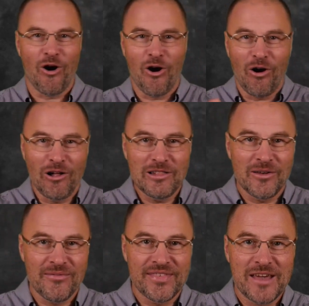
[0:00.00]
All
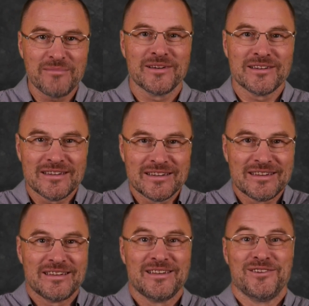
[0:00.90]
of them
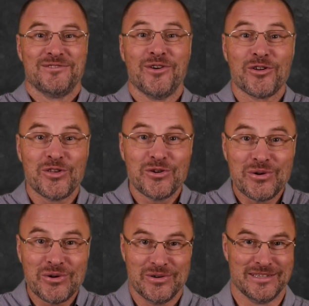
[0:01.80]
for
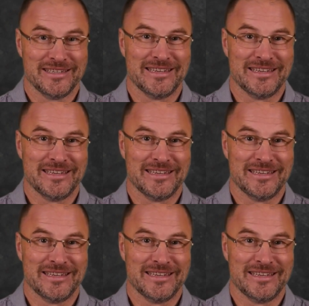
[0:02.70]
you.